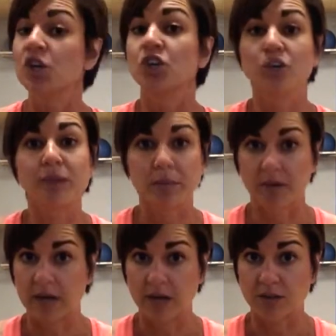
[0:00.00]
you'd be able
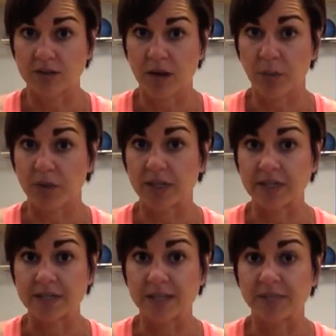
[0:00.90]
to knock those out pretty
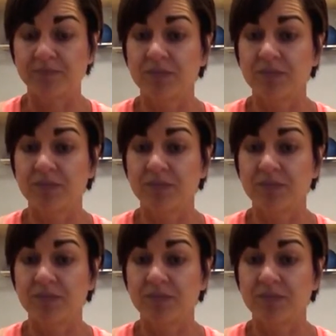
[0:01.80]
easily.